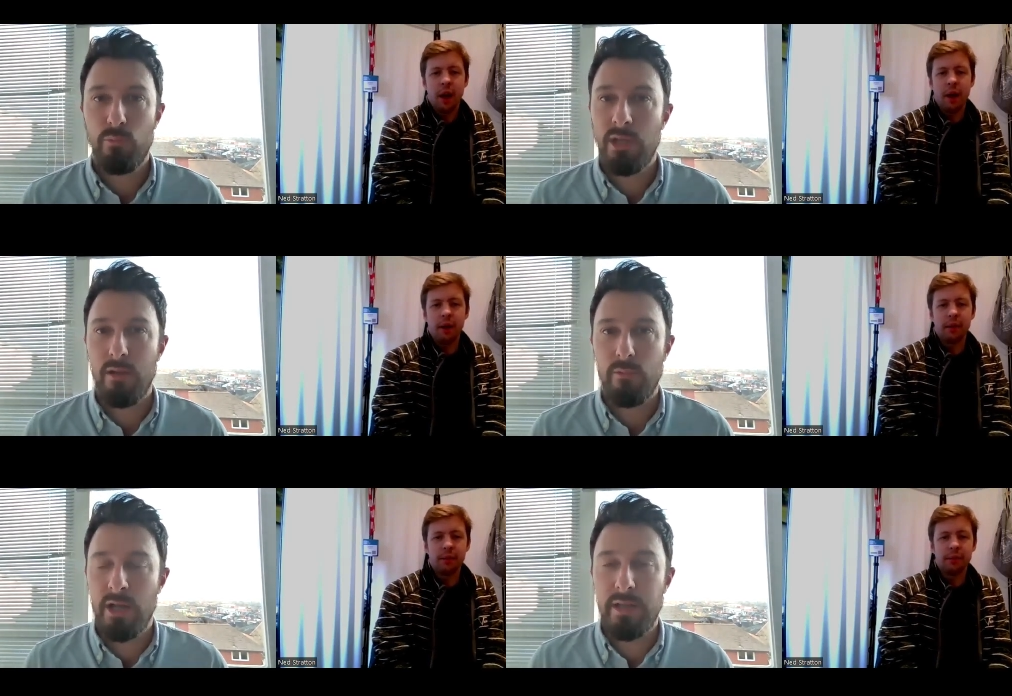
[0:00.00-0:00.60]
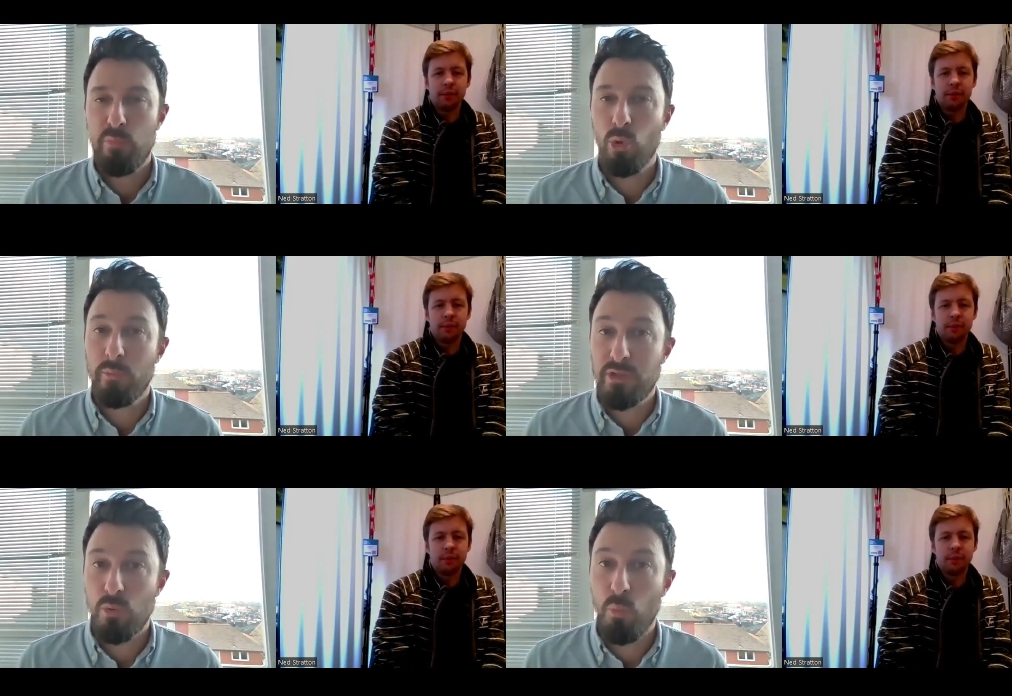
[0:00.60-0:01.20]
Speaker 1: you know,
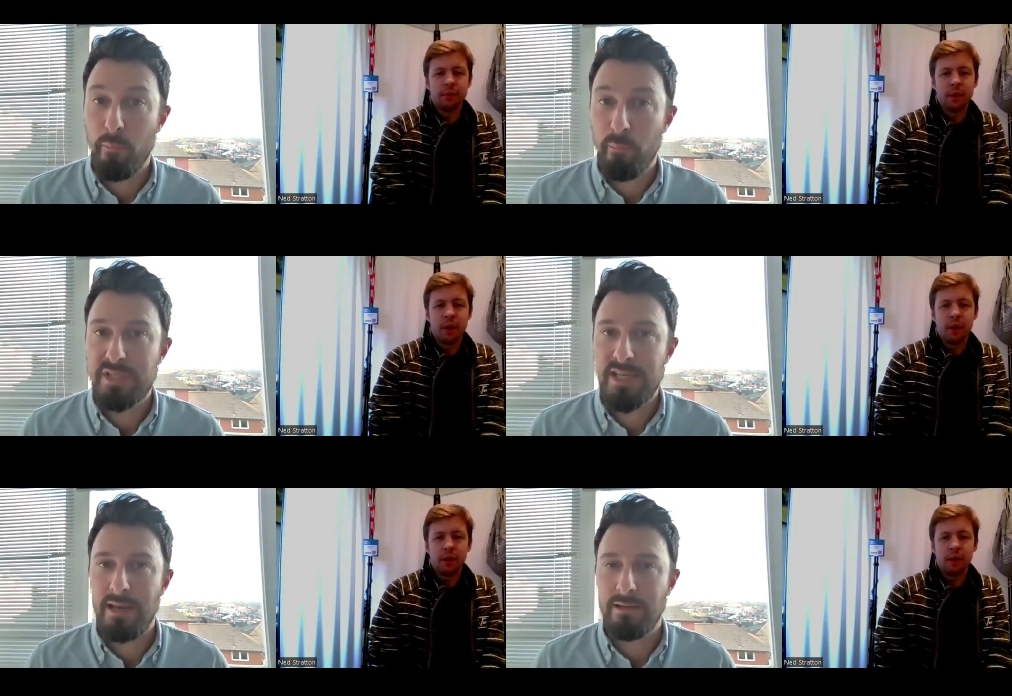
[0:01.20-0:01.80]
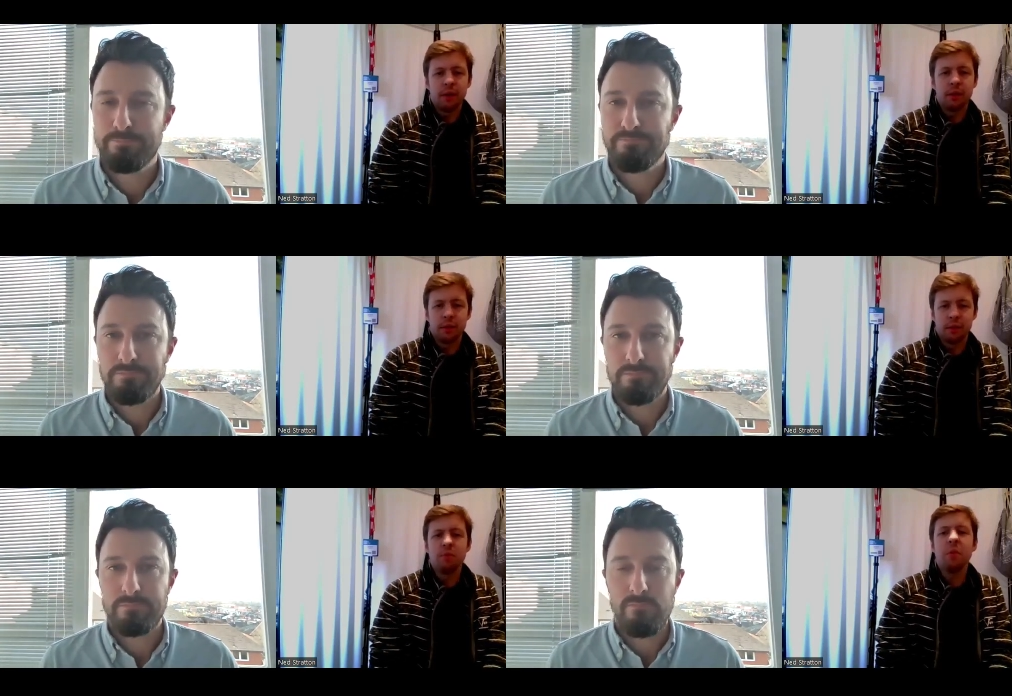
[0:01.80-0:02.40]
unemployment's at one percent.
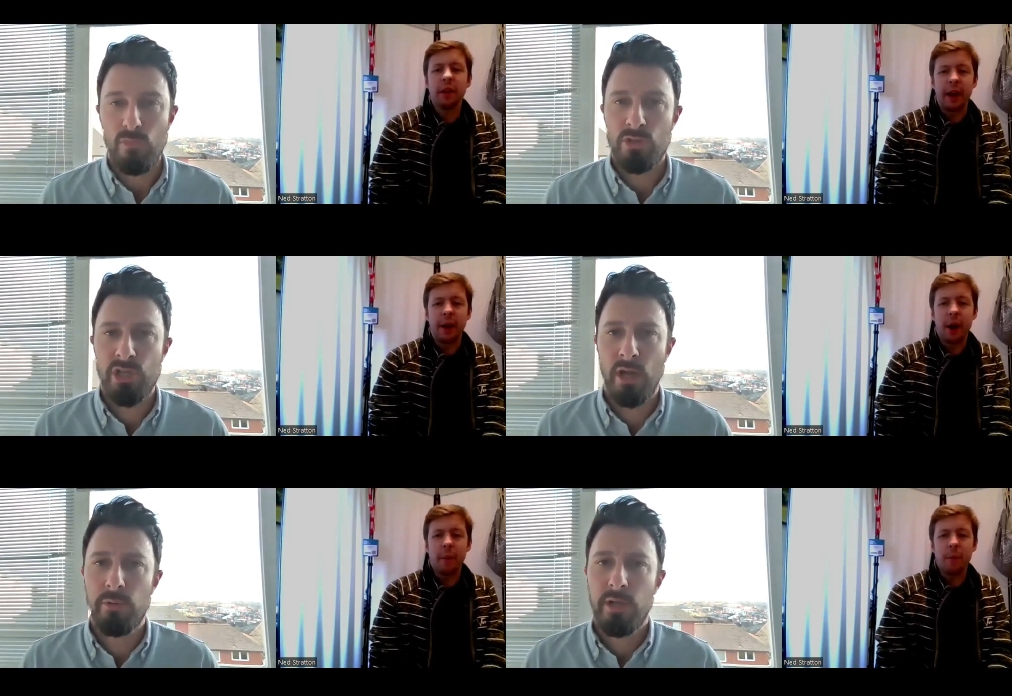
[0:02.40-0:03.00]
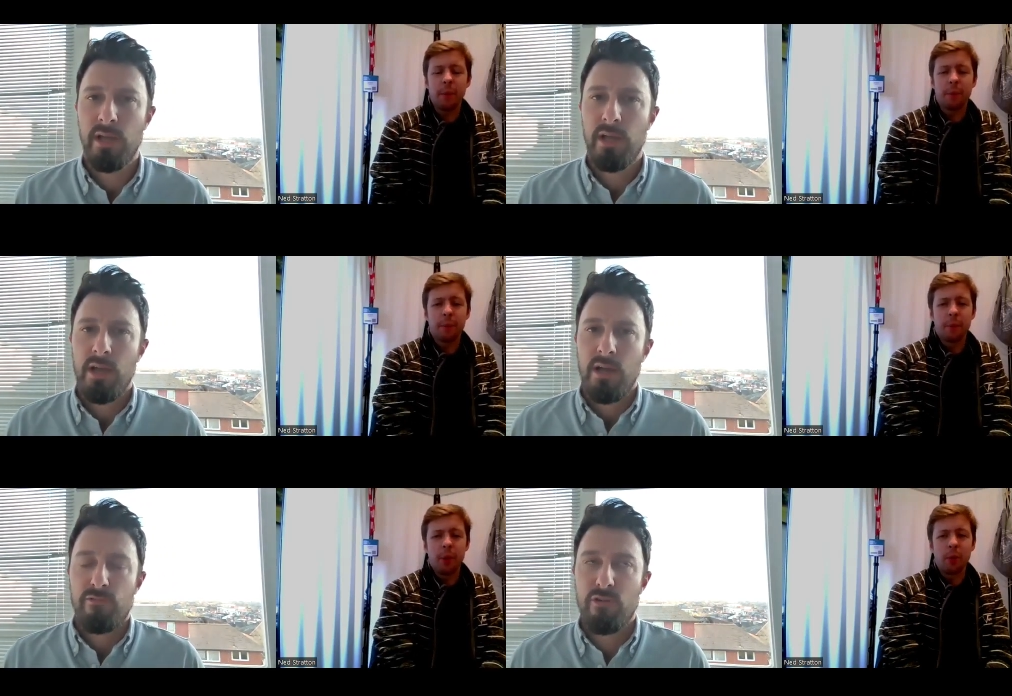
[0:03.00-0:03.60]
Yeah. So
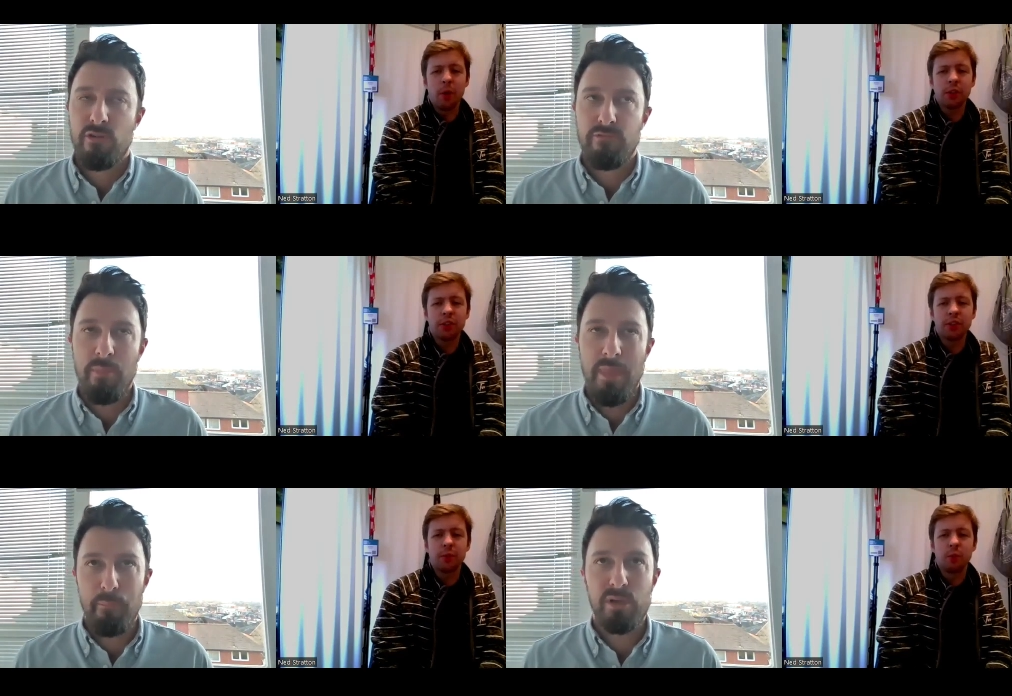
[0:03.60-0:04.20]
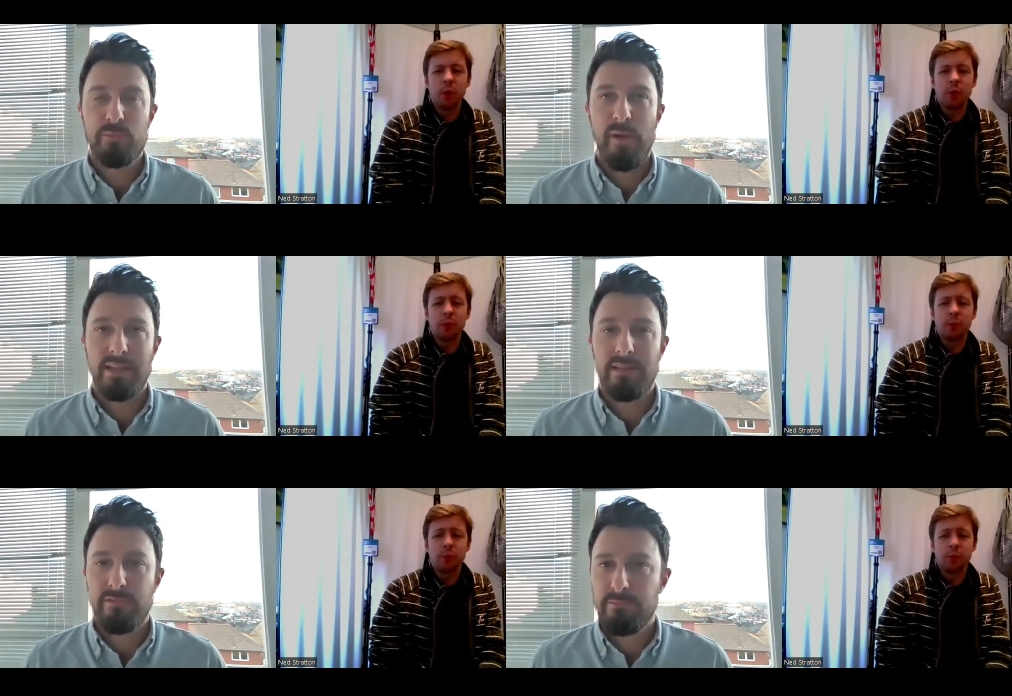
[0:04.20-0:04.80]
Speaker 2: well, from, from that
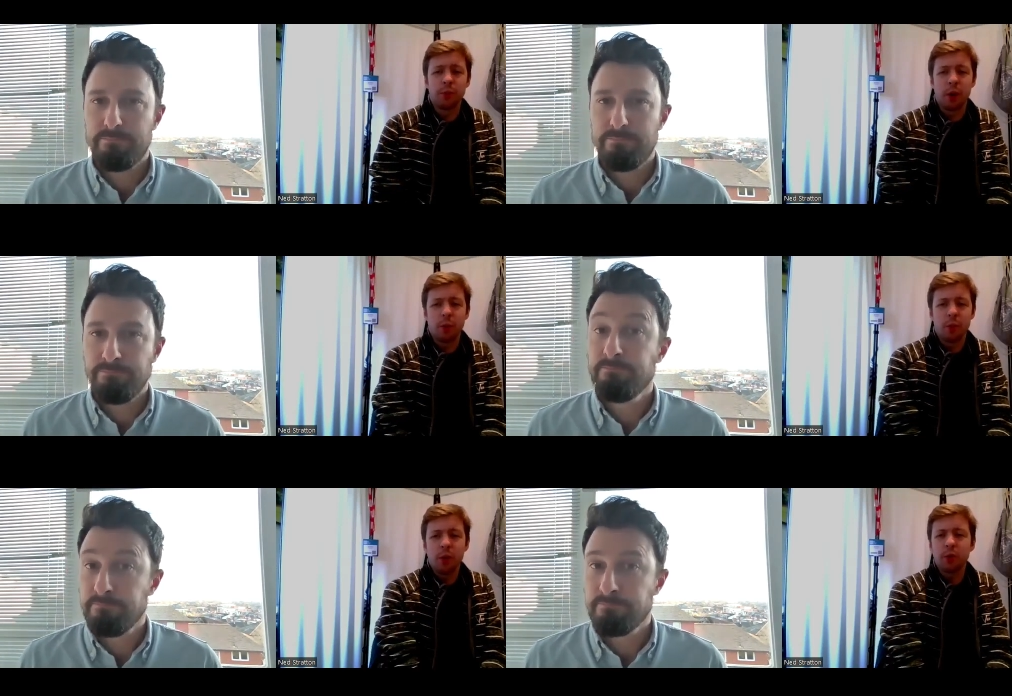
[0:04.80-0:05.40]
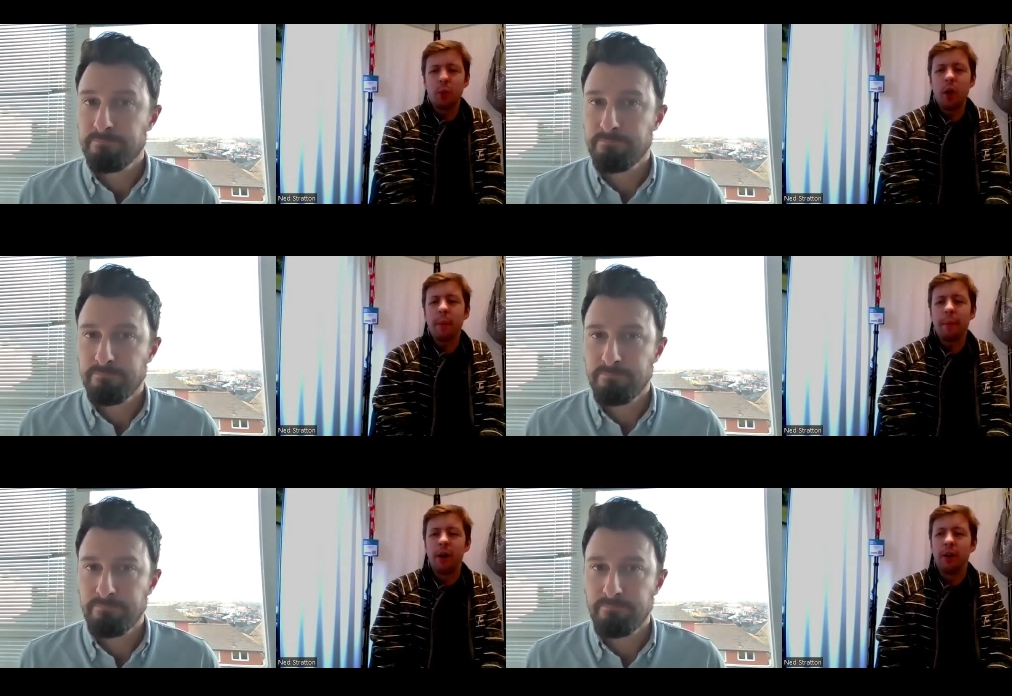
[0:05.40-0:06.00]
perspective. What, so what's
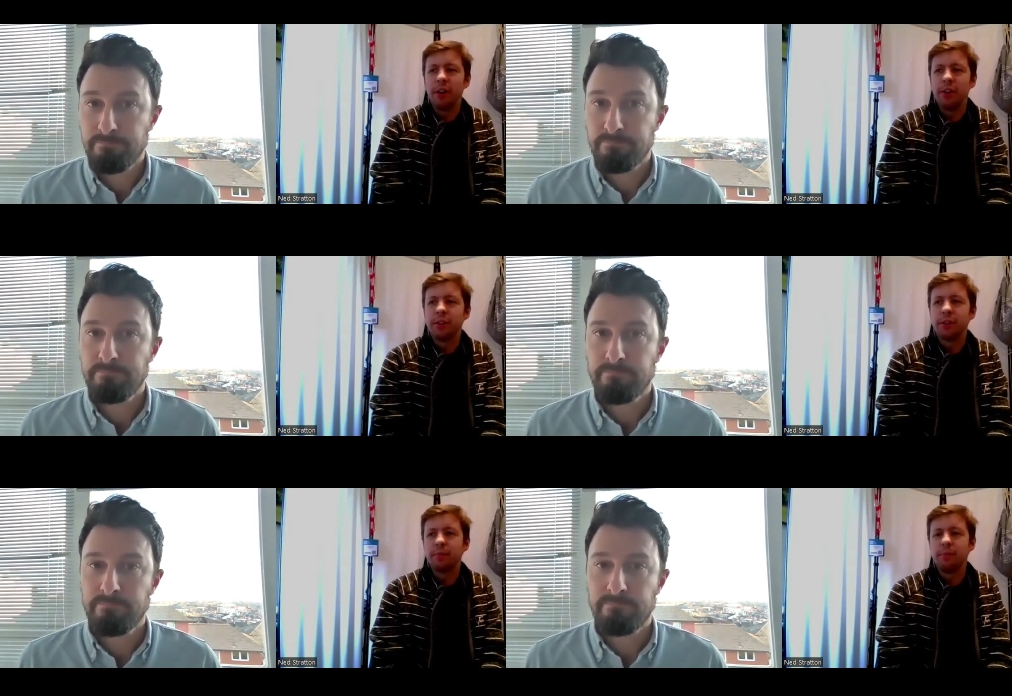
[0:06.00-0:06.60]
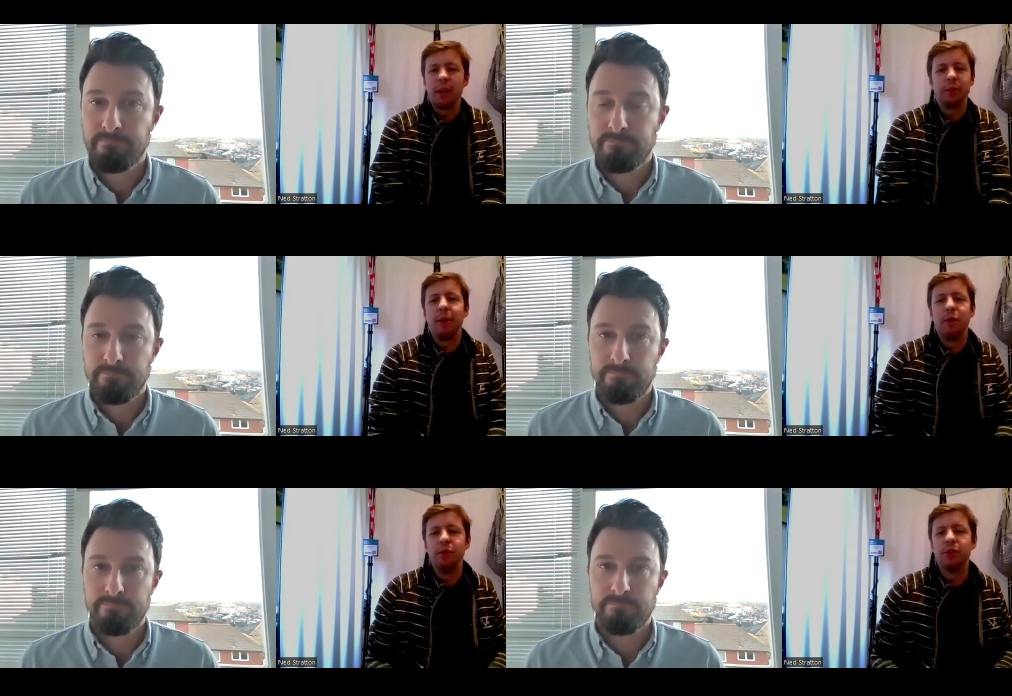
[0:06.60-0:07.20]
Wyatt Partners, I
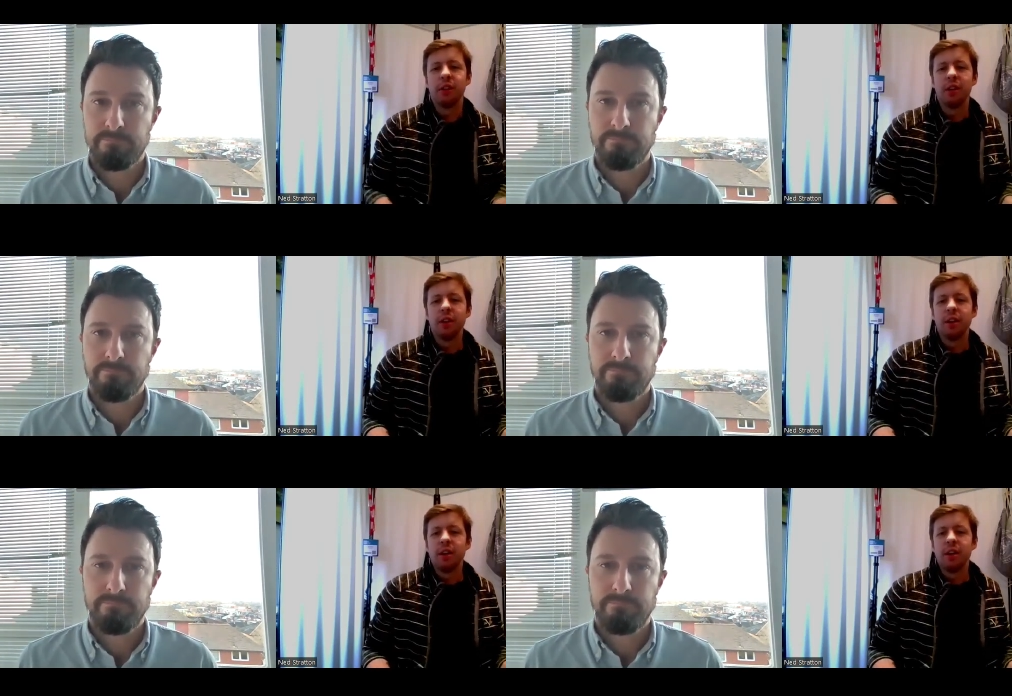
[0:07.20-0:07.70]
suppose,